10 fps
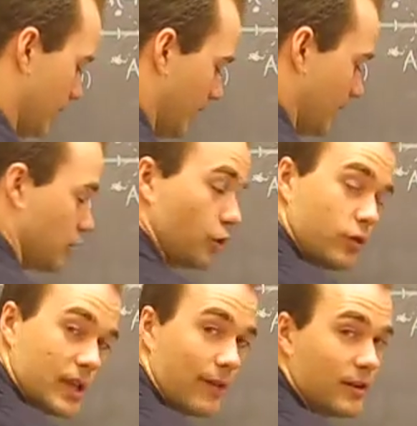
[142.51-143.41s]
it
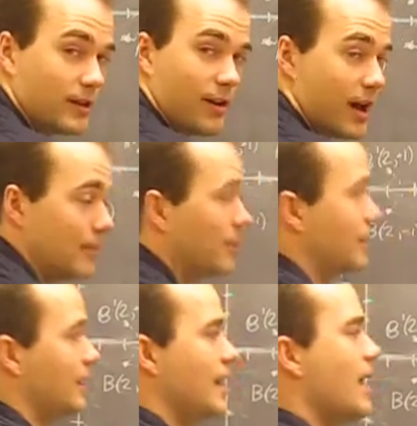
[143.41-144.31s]
shows every time,
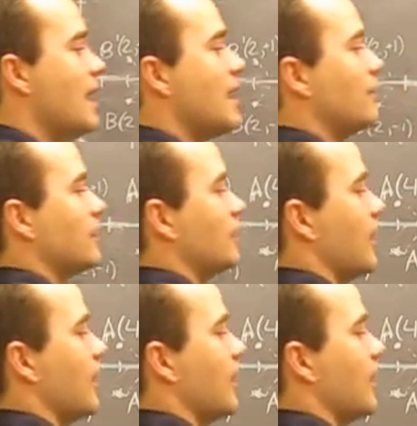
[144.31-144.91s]
every